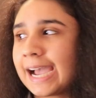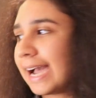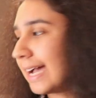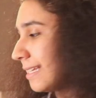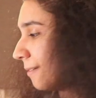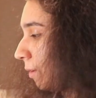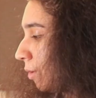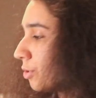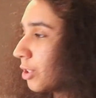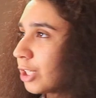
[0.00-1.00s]
And if you're
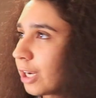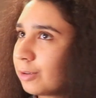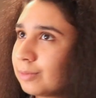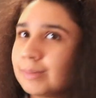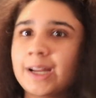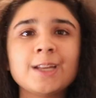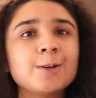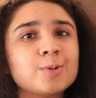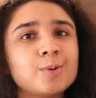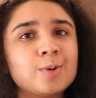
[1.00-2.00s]
new to the channel and
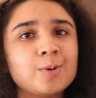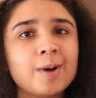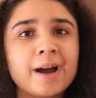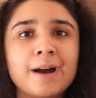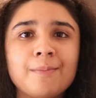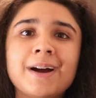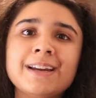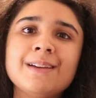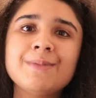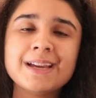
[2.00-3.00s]
you don't know who I am, my
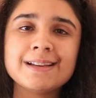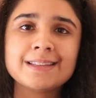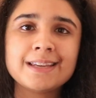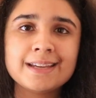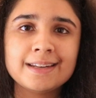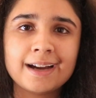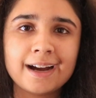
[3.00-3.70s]
name is Hien.